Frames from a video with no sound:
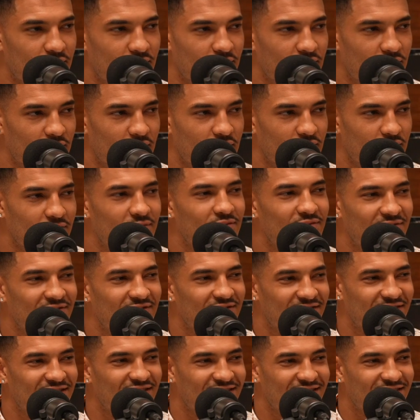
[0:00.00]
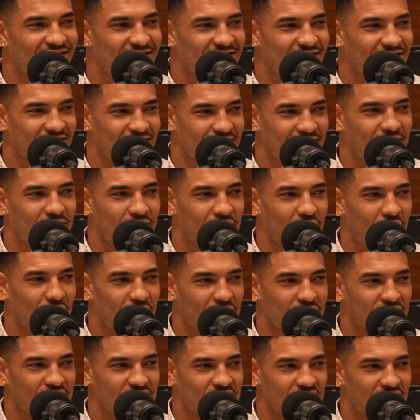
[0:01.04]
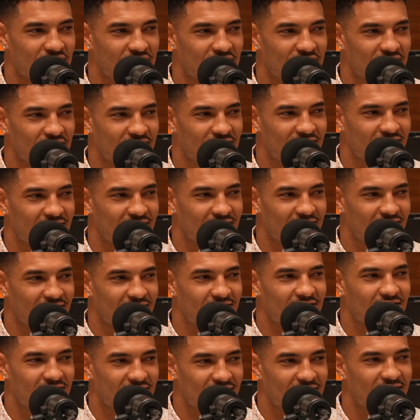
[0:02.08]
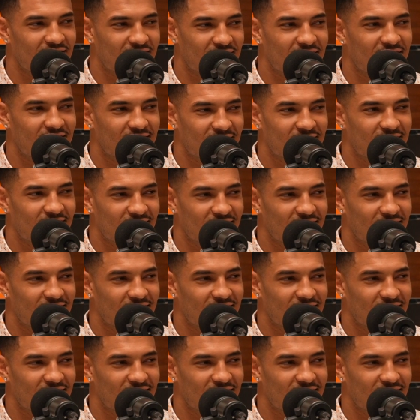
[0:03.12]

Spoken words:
but it's different, right? I mean, it's just a different feel. The sea of people.